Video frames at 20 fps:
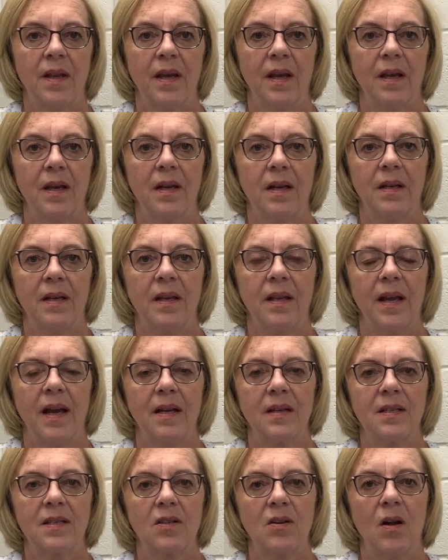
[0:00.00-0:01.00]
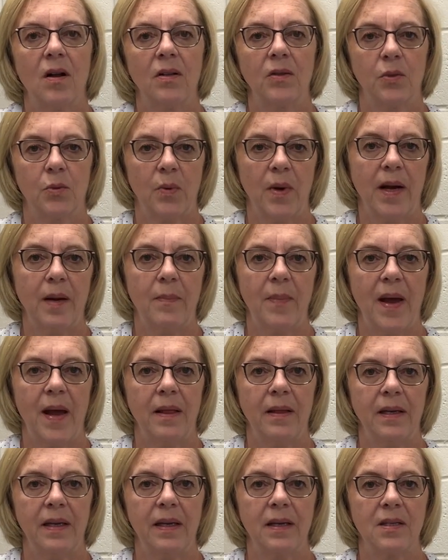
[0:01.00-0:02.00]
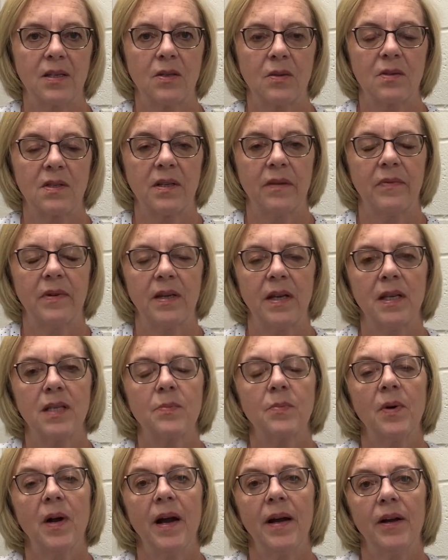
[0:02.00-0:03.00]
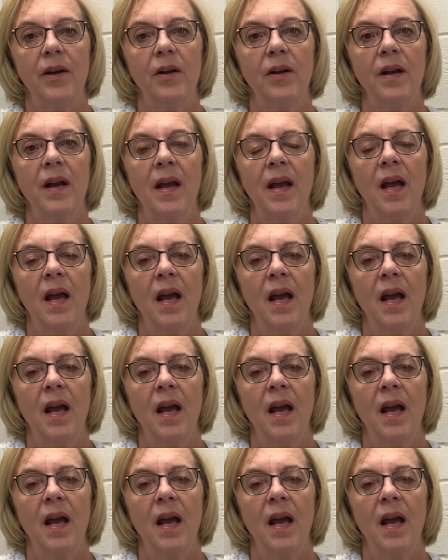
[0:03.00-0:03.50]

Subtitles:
then that's called direct balloting. So 7 days prior,